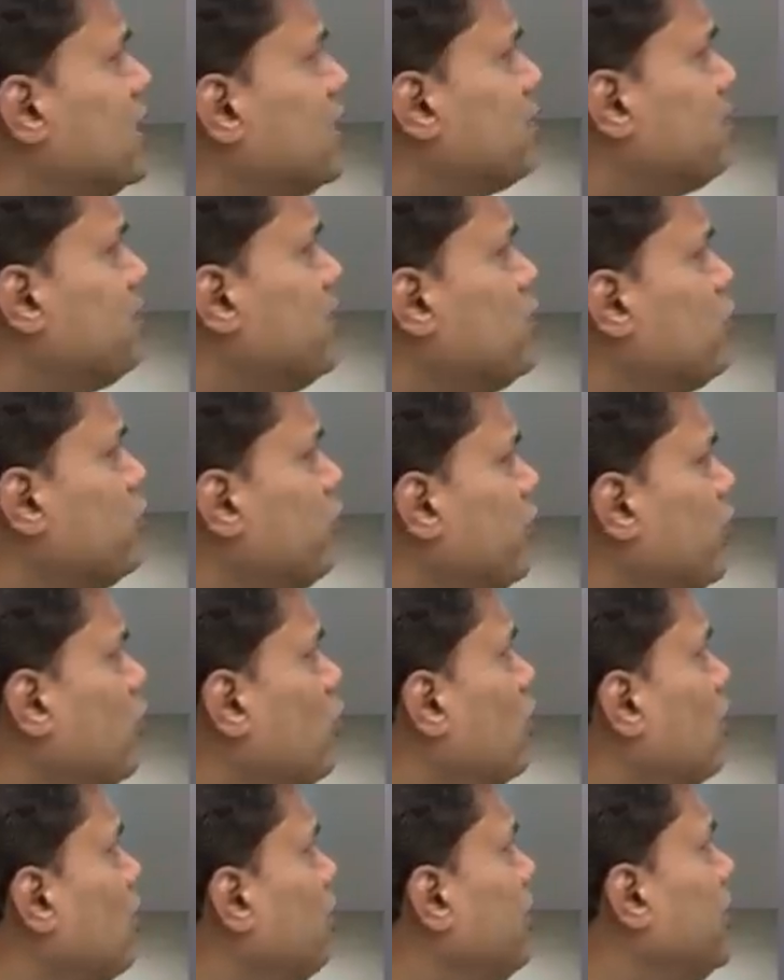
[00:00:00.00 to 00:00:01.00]
centerpiece of
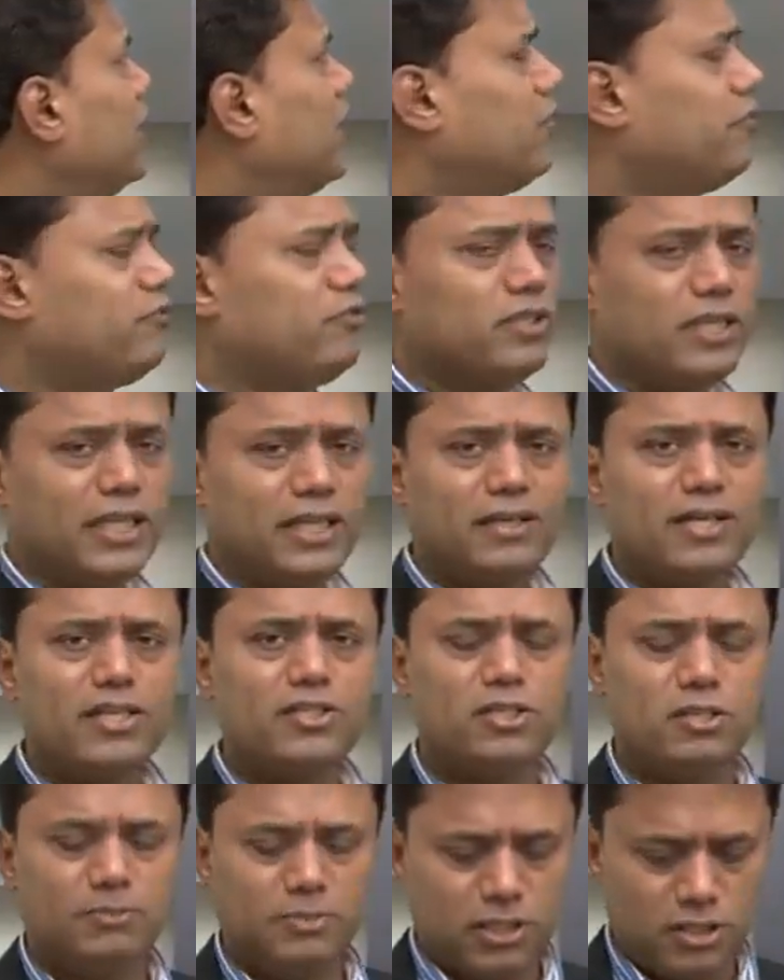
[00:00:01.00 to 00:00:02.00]
economy and for the
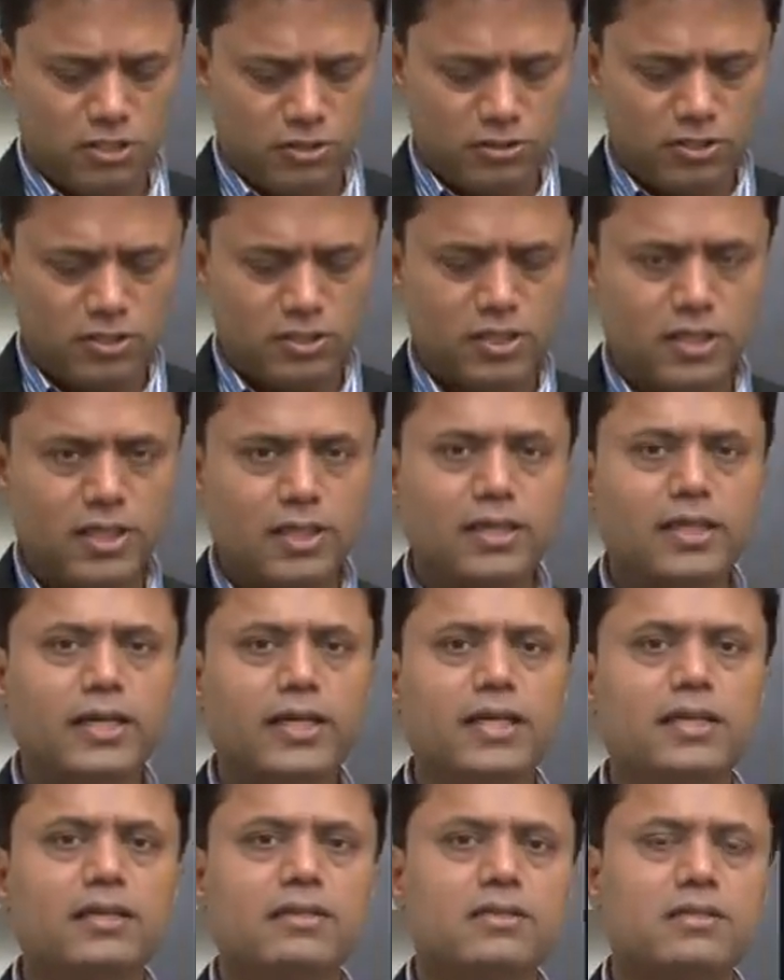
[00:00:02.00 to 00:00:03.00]
industry because you are
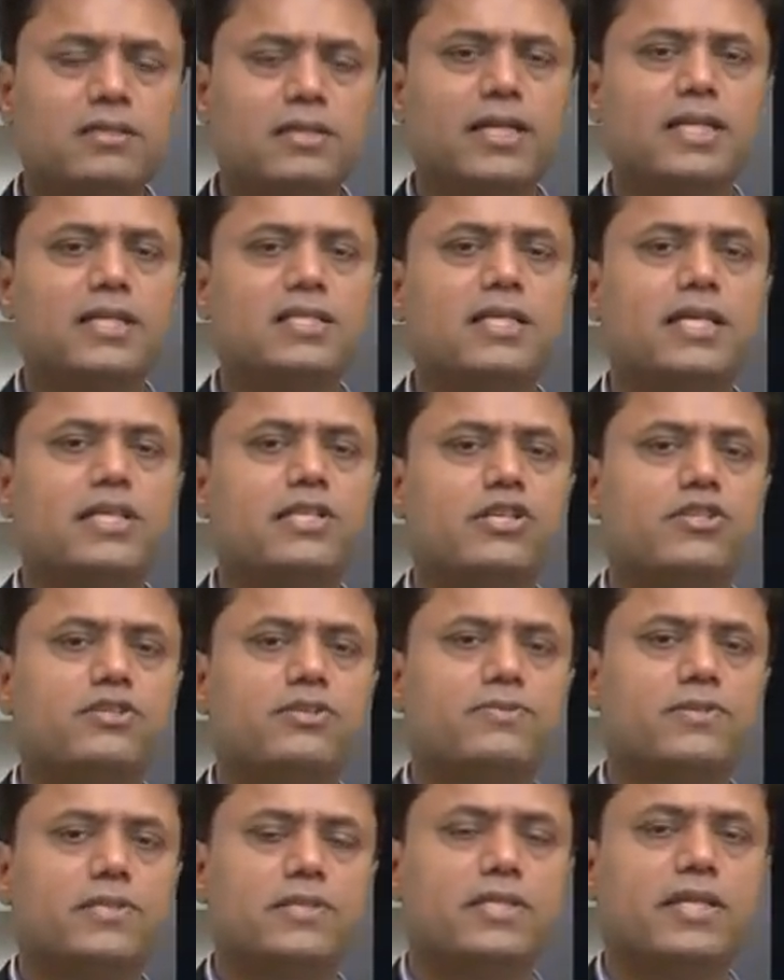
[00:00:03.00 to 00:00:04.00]
targeting certain
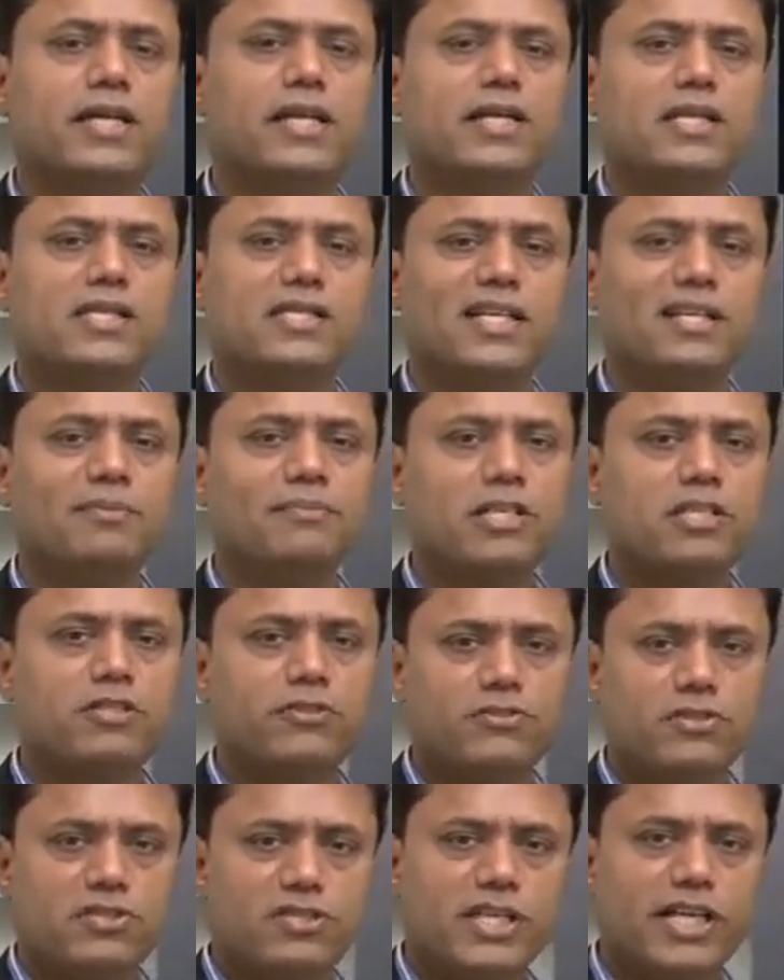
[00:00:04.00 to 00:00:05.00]
sections of society, segments
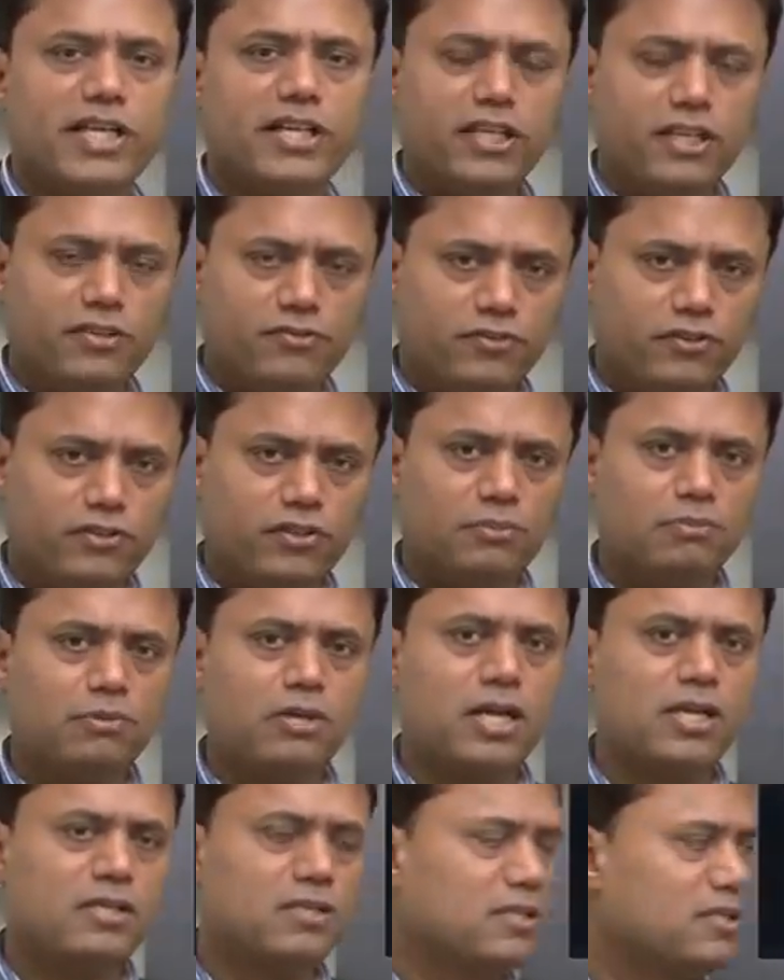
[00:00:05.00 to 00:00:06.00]
of society for your
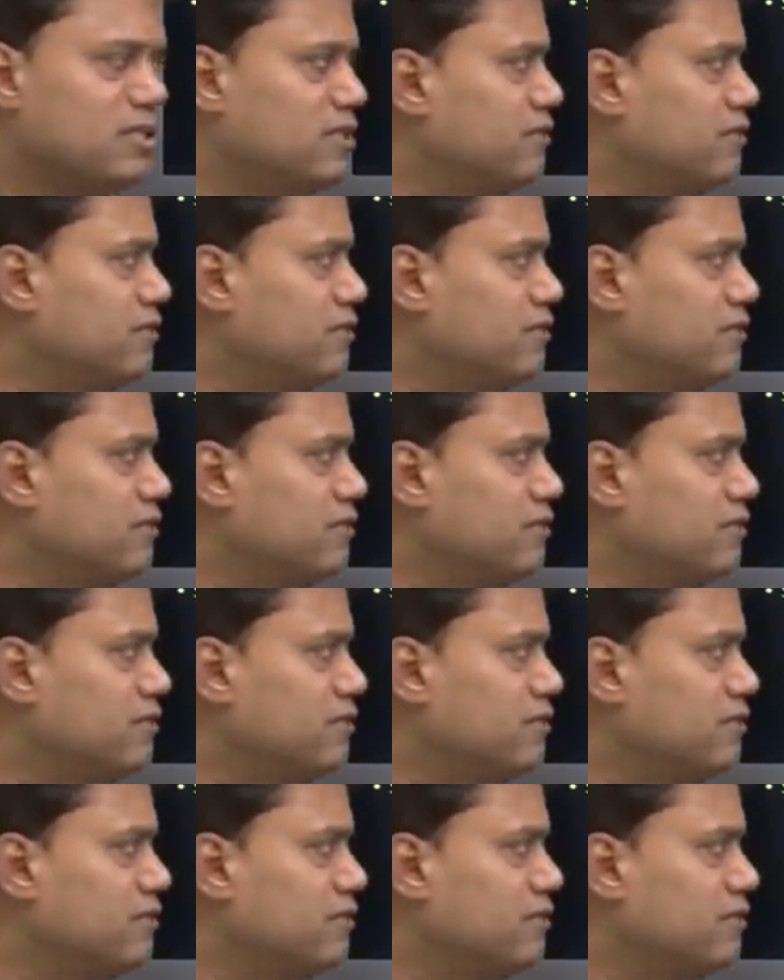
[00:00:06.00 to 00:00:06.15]
products and